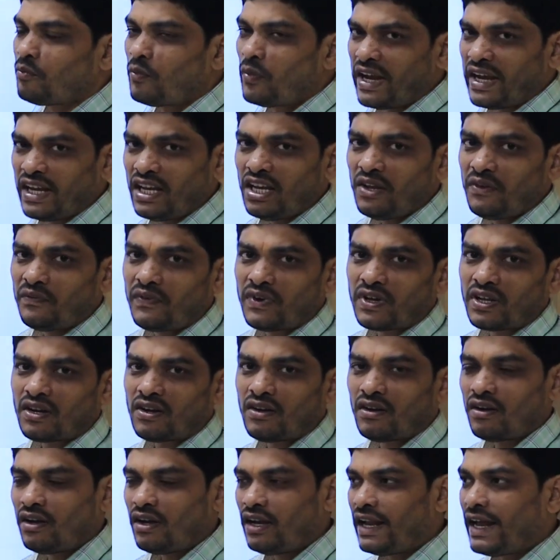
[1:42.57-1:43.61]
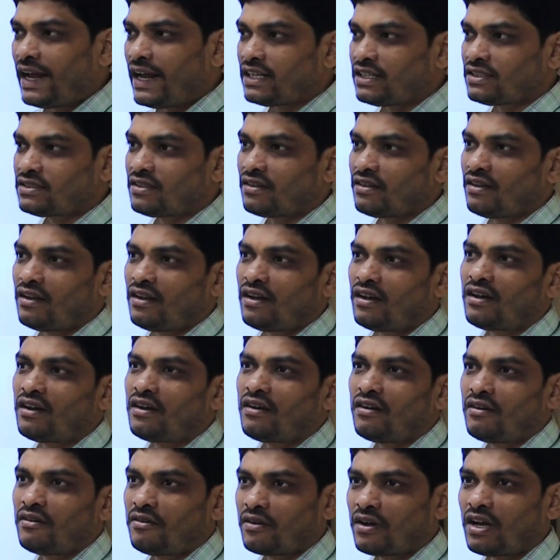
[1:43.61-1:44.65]
Mainly for lands,
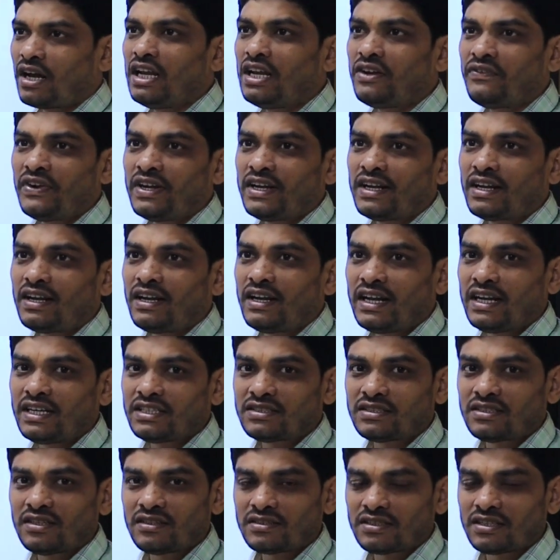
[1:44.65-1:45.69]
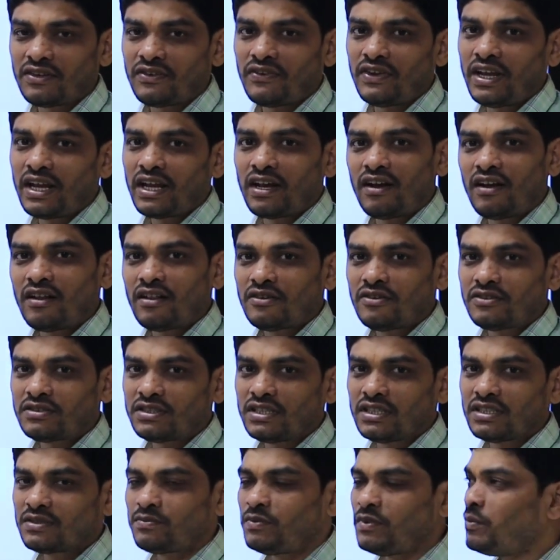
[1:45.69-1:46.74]
cultivated lands, surveying all those
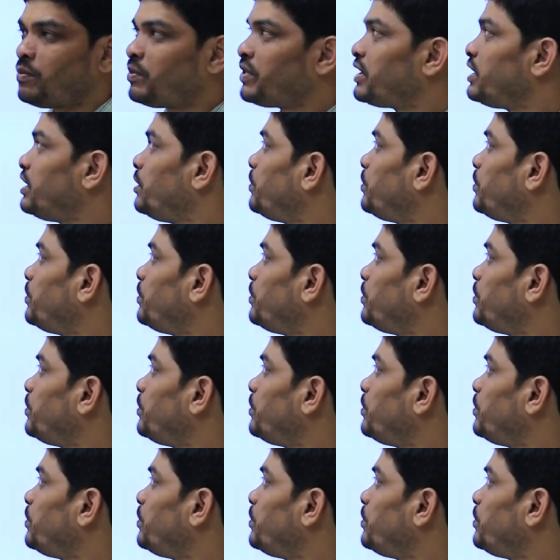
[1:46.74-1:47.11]
things, people are